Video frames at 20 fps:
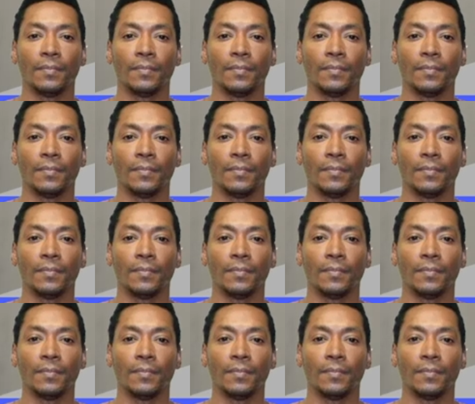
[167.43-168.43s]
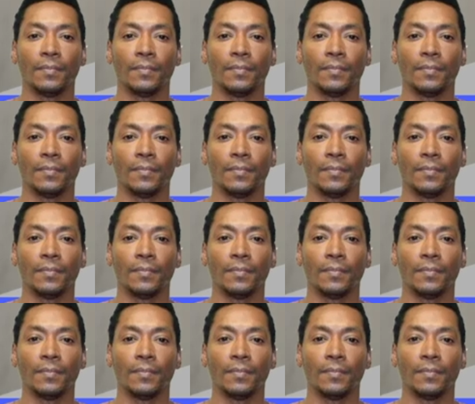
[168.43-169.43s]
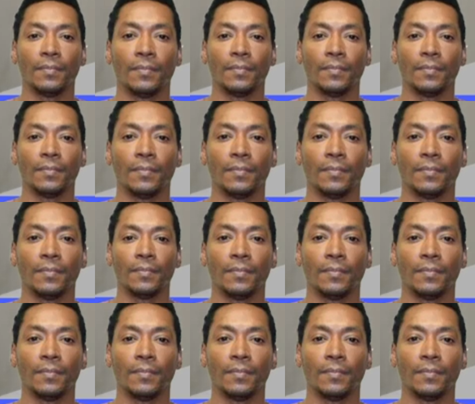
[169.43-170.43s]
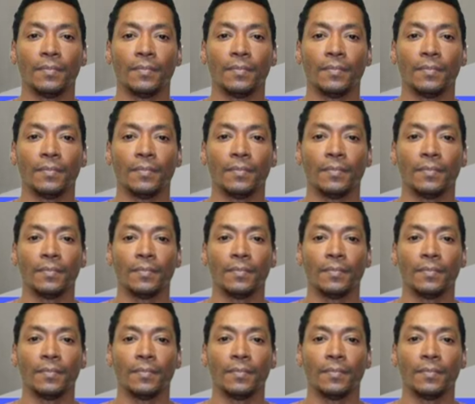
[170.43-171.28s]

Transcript: The person shown says nothing.